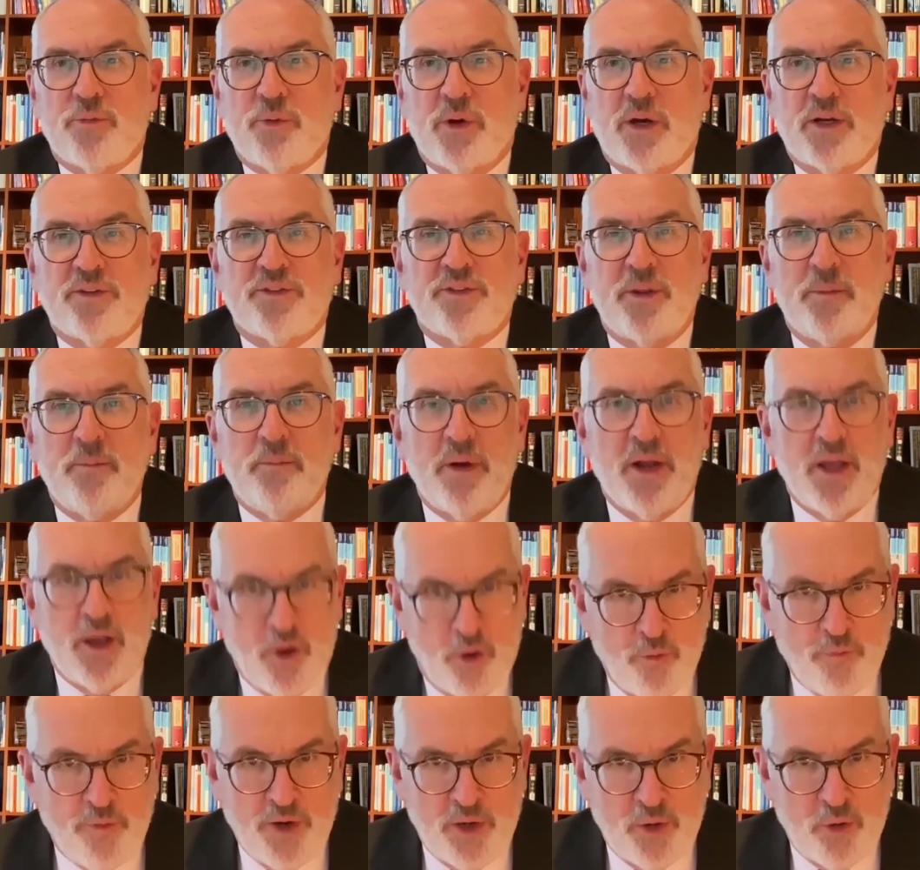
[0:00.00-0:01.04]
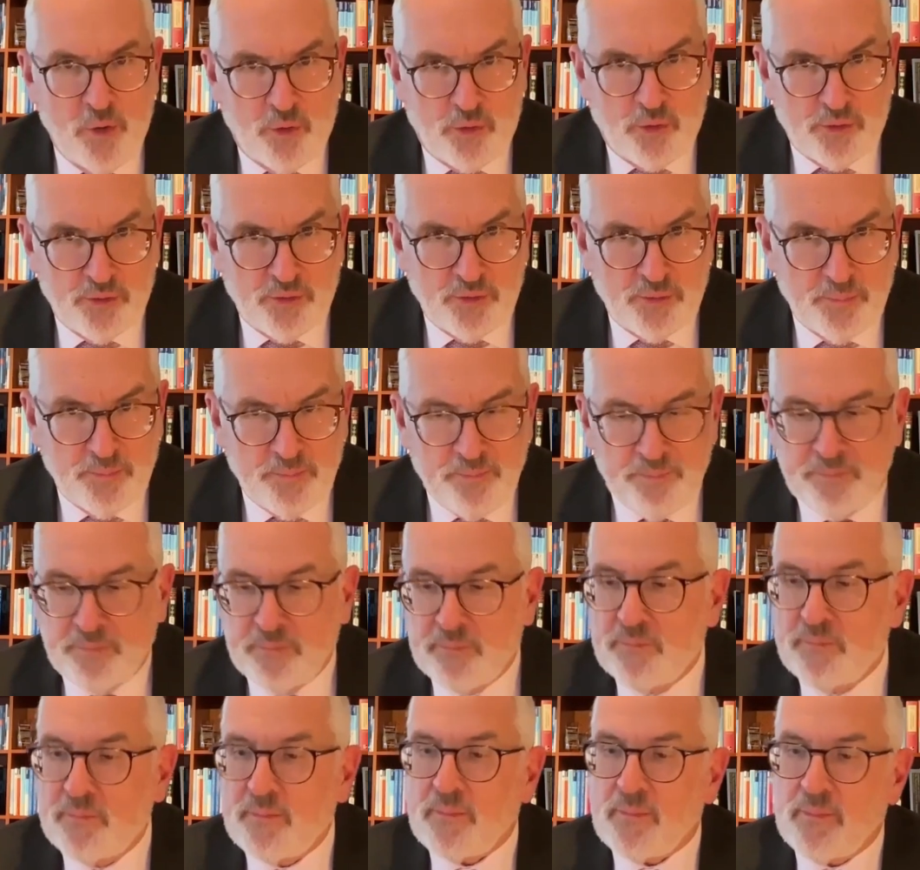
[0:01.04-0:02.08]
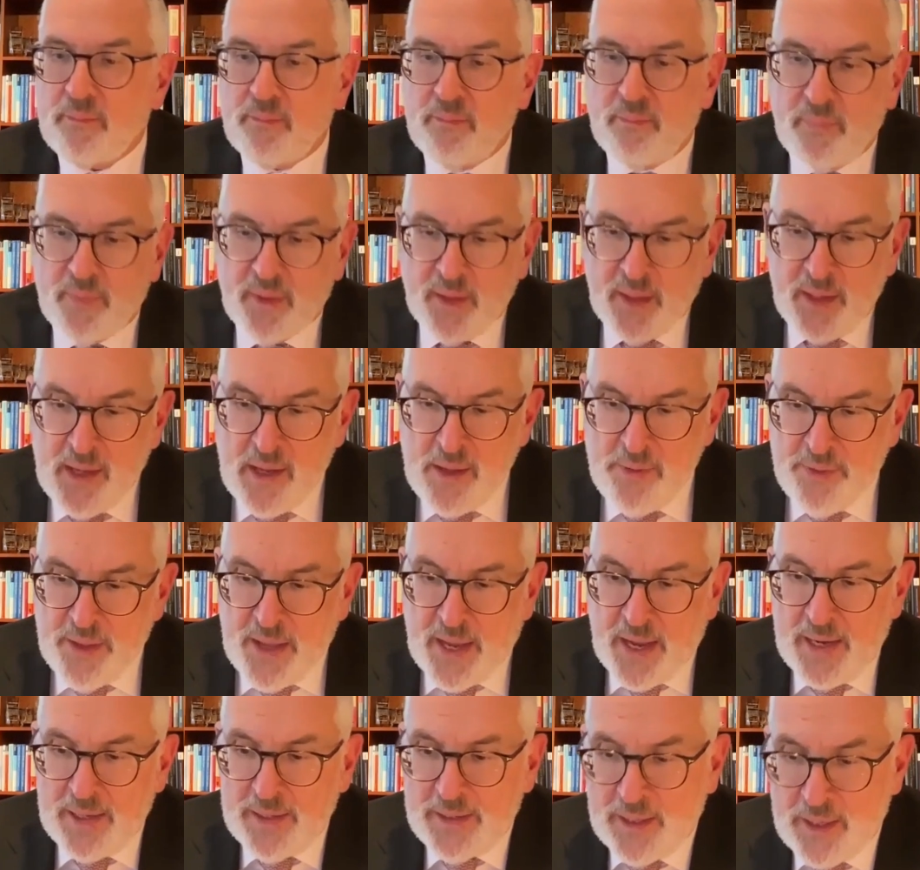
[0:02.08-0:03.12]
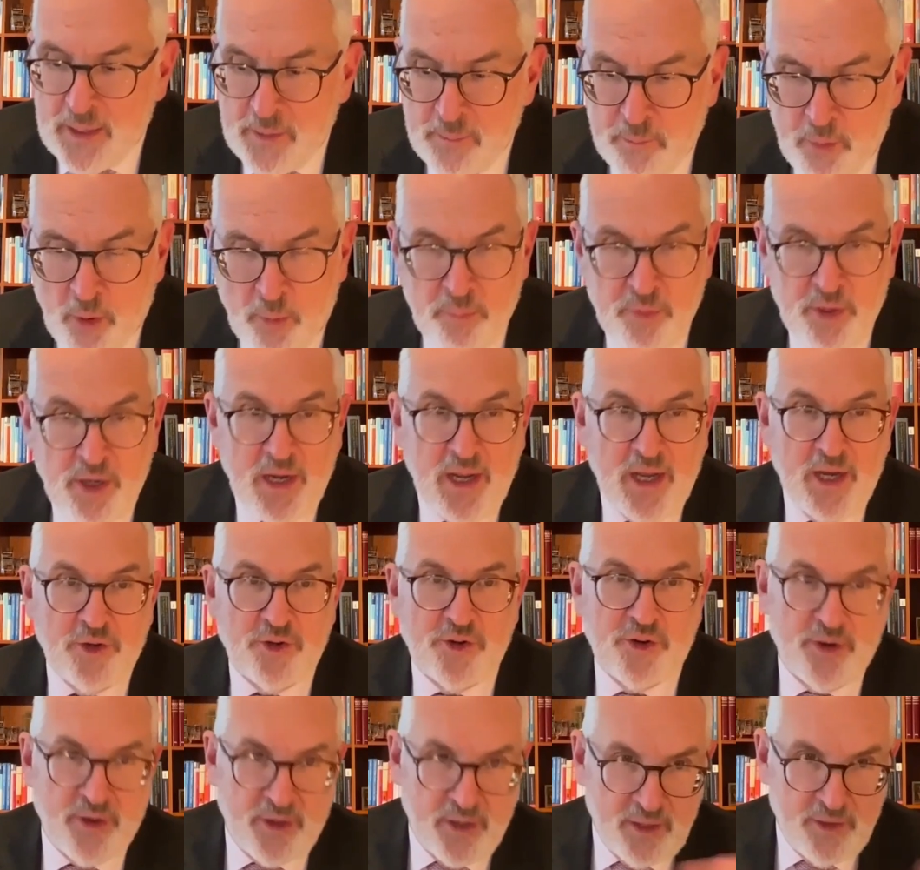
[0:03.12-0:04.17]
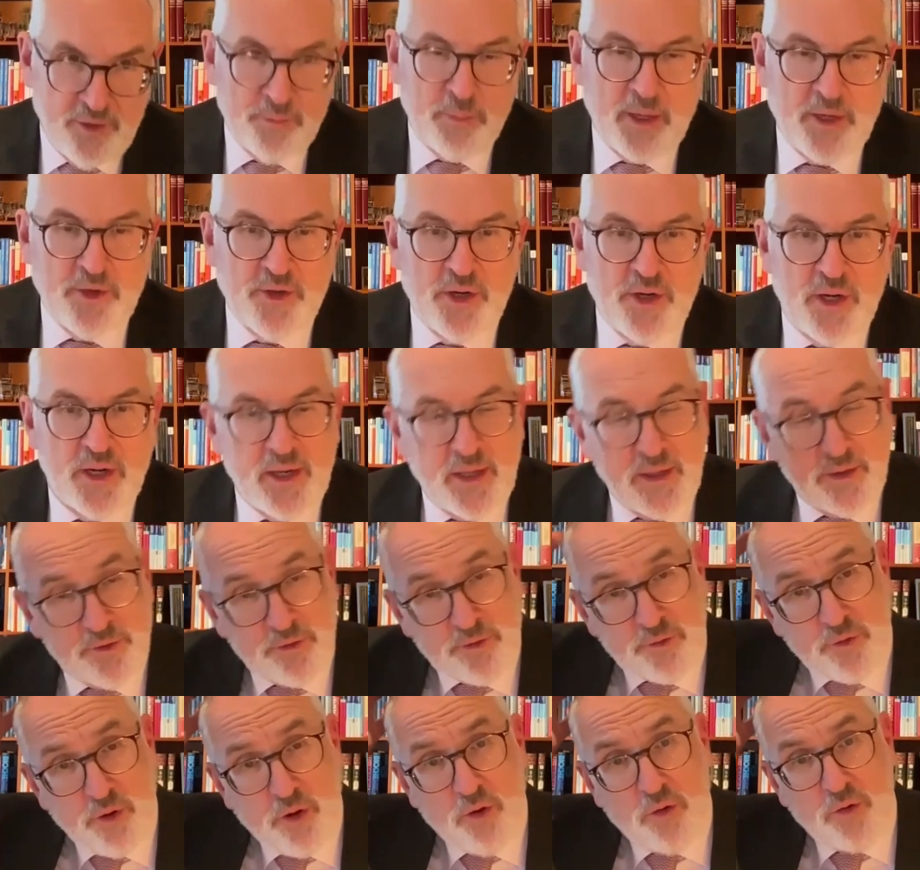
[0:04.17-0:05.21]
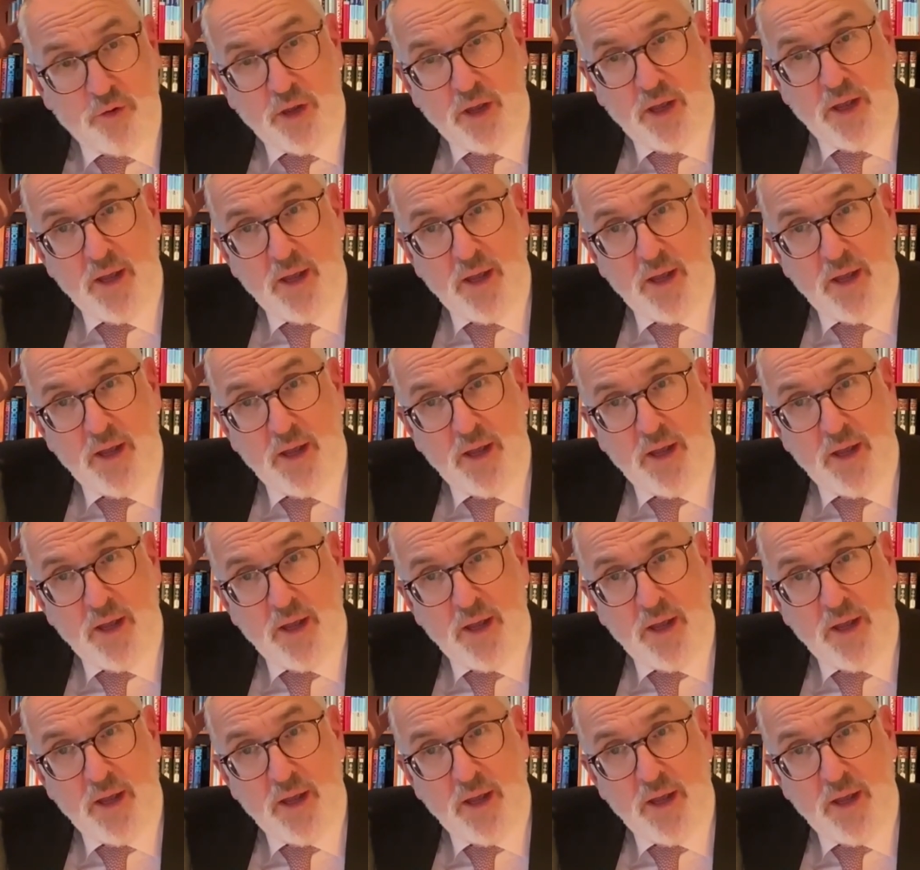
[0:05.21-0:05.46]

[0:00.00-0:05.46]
were simply overlooked. In the elderly population, especially in stroke,